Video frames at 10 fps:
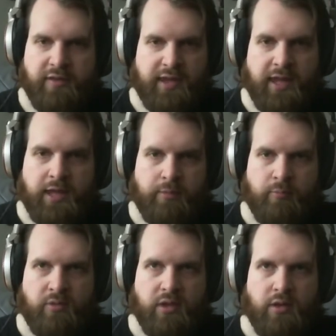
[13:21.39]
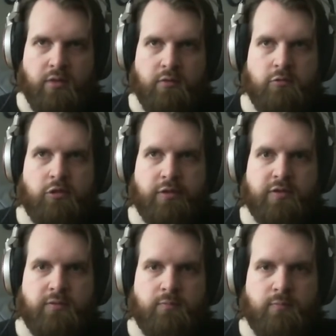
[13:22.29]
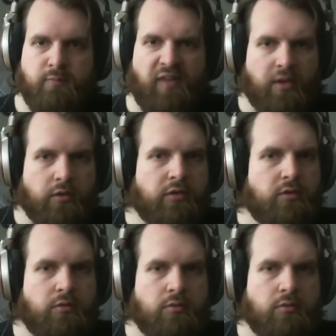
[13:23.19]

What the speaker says: game just failed.